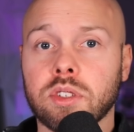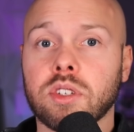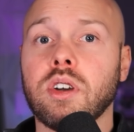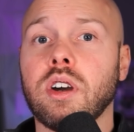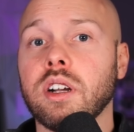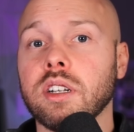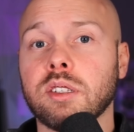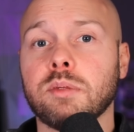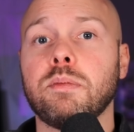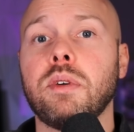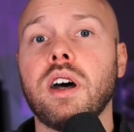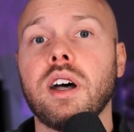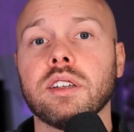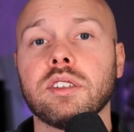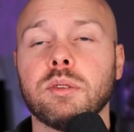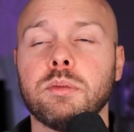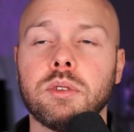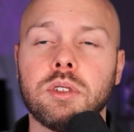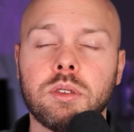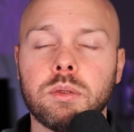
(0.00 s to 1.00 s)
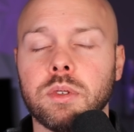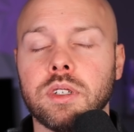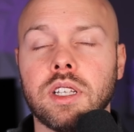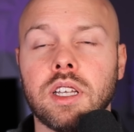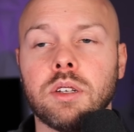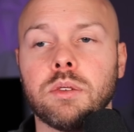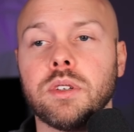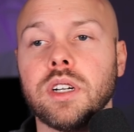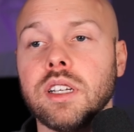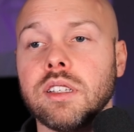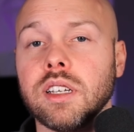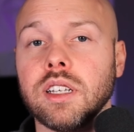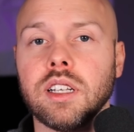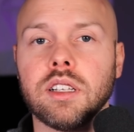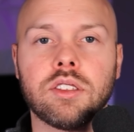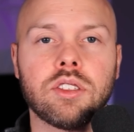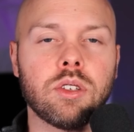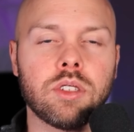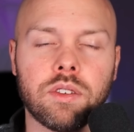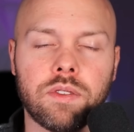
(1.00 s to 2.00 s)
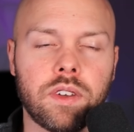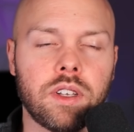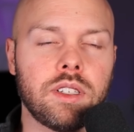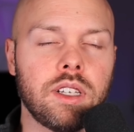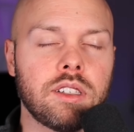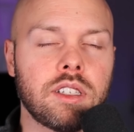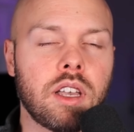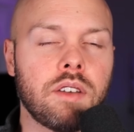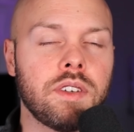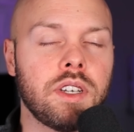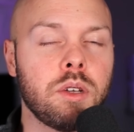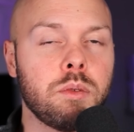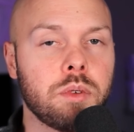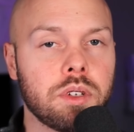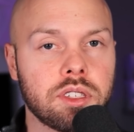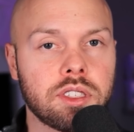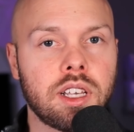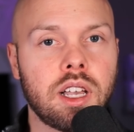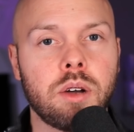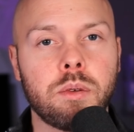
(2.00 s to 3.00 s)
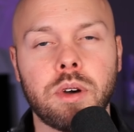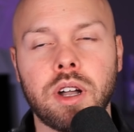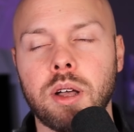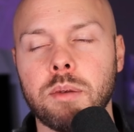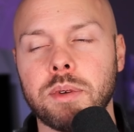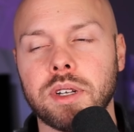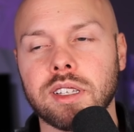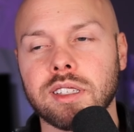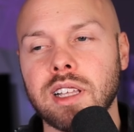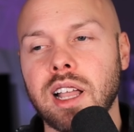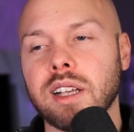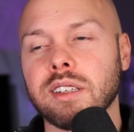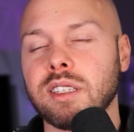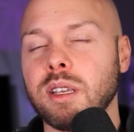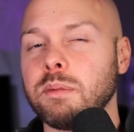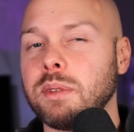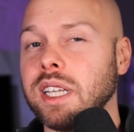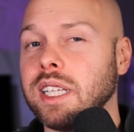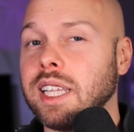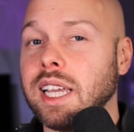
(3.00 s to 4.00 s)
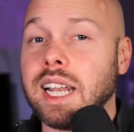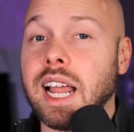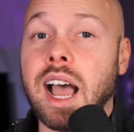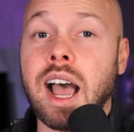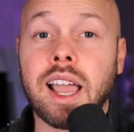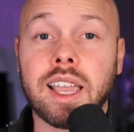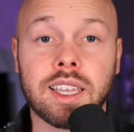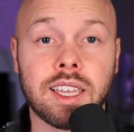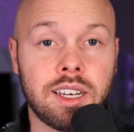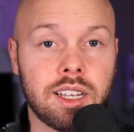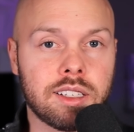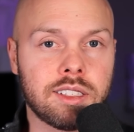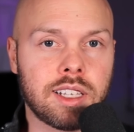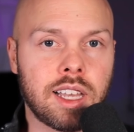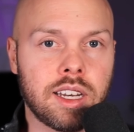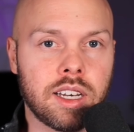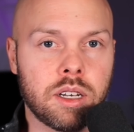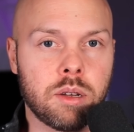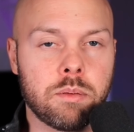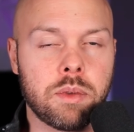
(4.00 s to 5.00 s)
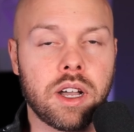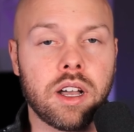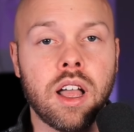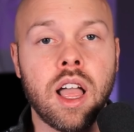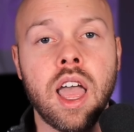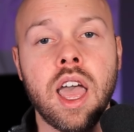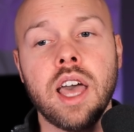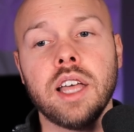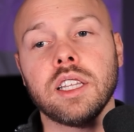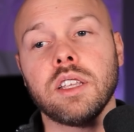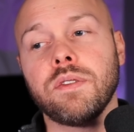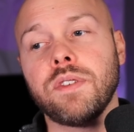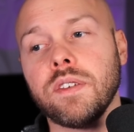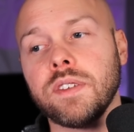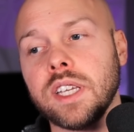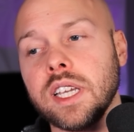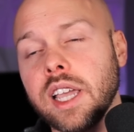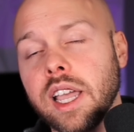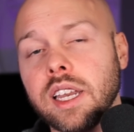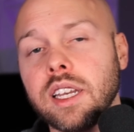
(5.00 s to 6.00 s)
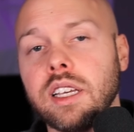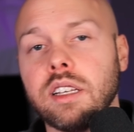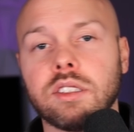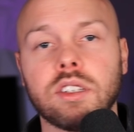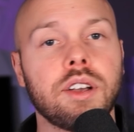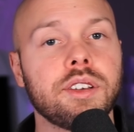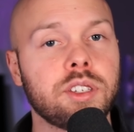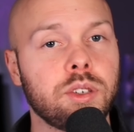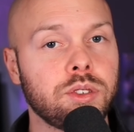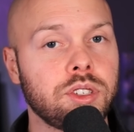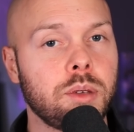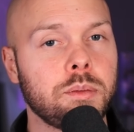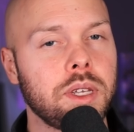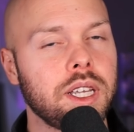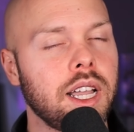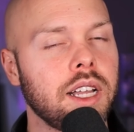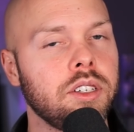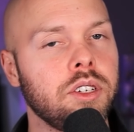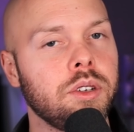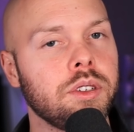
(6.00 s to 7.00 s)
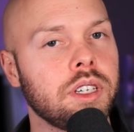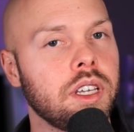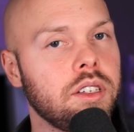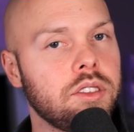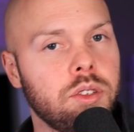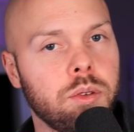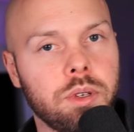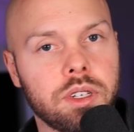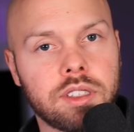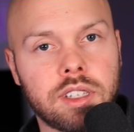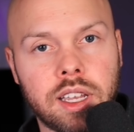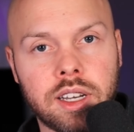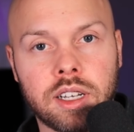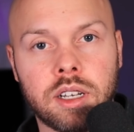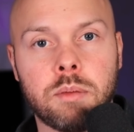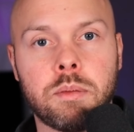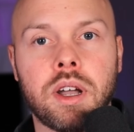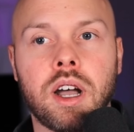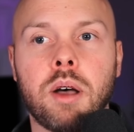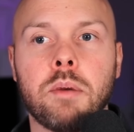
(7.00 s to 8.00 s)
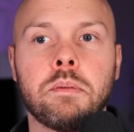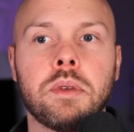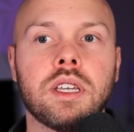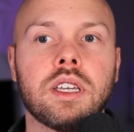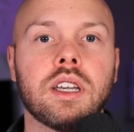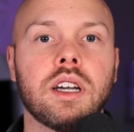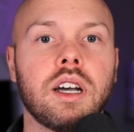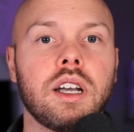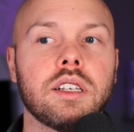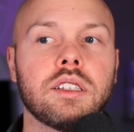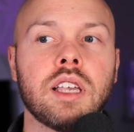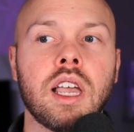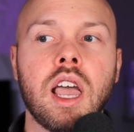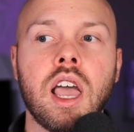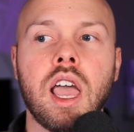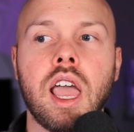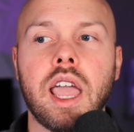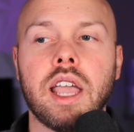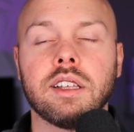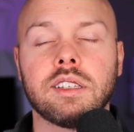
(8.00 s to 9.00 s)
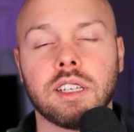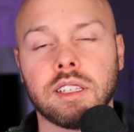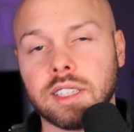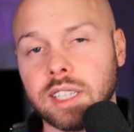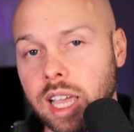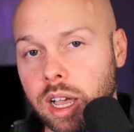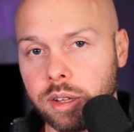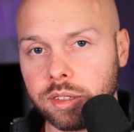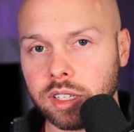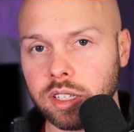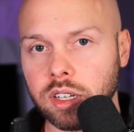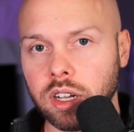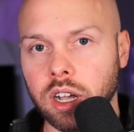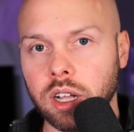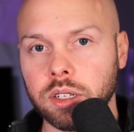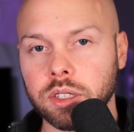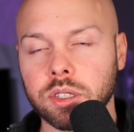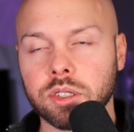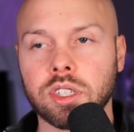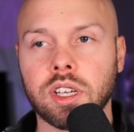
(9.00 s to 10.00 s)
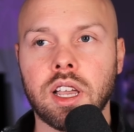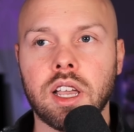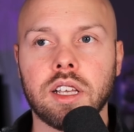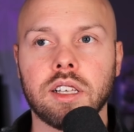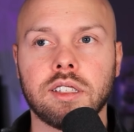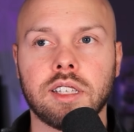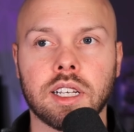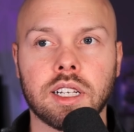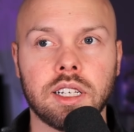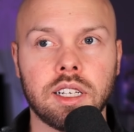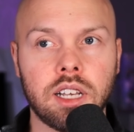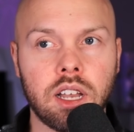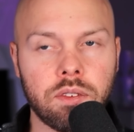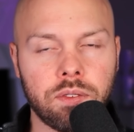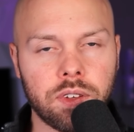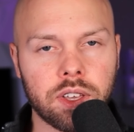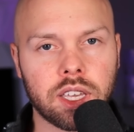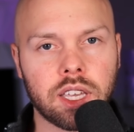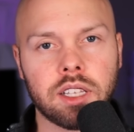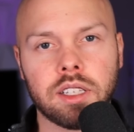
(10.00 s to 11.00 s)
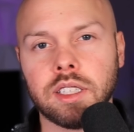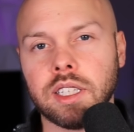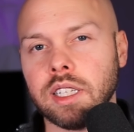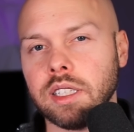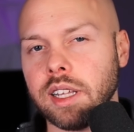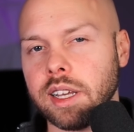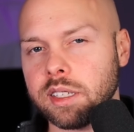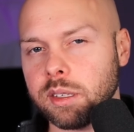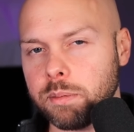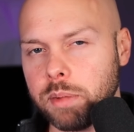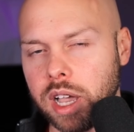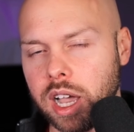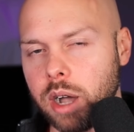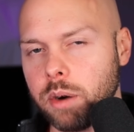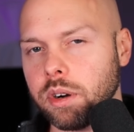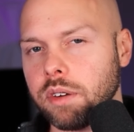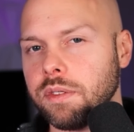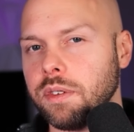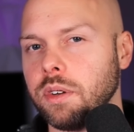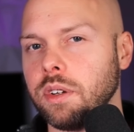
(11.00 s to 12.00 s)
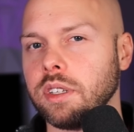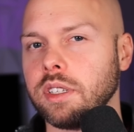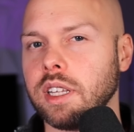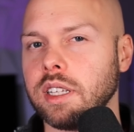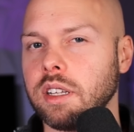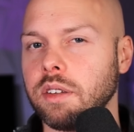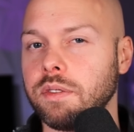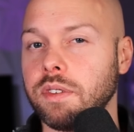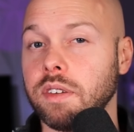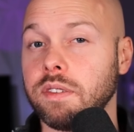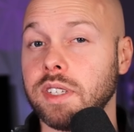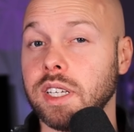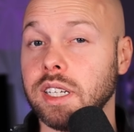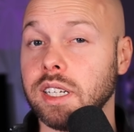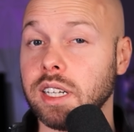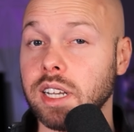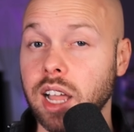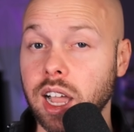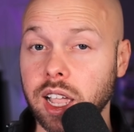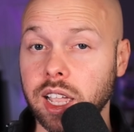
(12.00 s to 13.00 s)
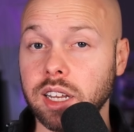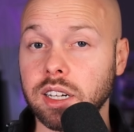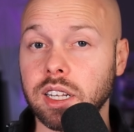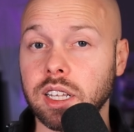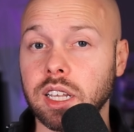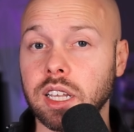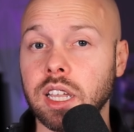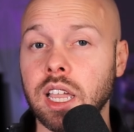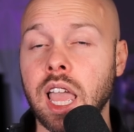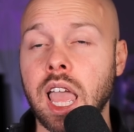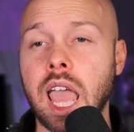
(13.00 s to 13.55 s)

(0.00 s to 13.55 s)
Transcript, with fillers: cards possible within reason, and so the 5070 will sell well, but it's not something that I get excited about. The 5080 is also something I don't get too excited about because it's $1,000, significantly less powerful than the 5090,